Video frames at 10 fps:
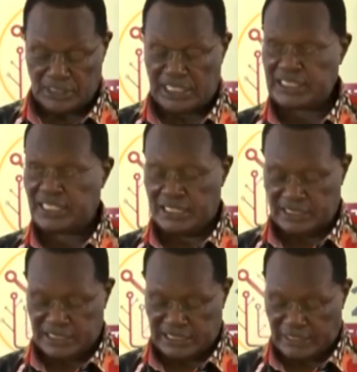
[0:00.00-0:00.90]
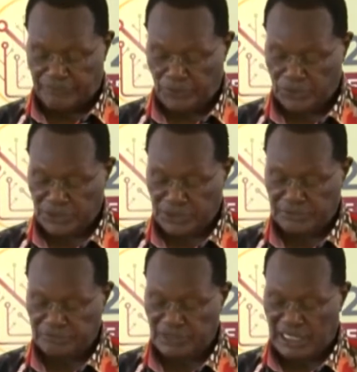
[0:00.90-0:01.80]
His Excellency's efforts
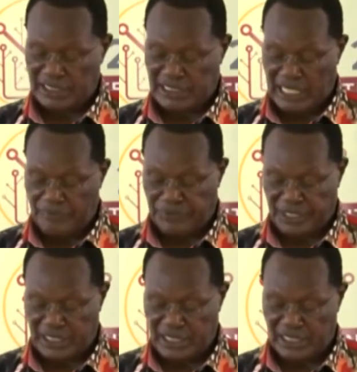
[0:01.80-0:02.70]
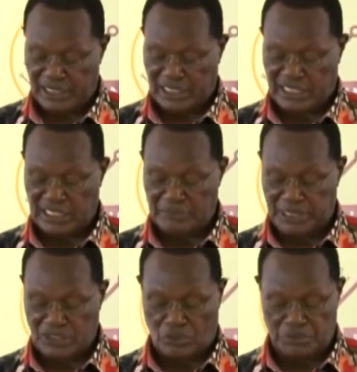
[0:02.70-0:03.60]
at the Africa and the
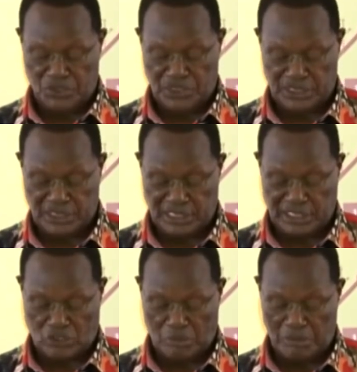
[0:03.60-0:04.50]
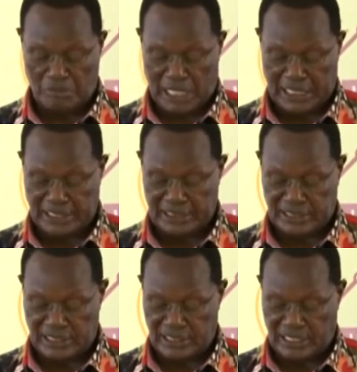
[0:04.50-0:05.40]
Caribbean Community and Common
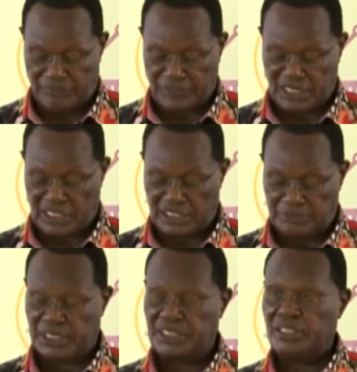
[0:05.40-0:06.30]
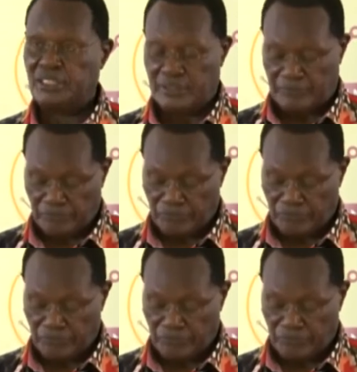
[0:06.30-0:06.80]
Market, Africa Caribbean,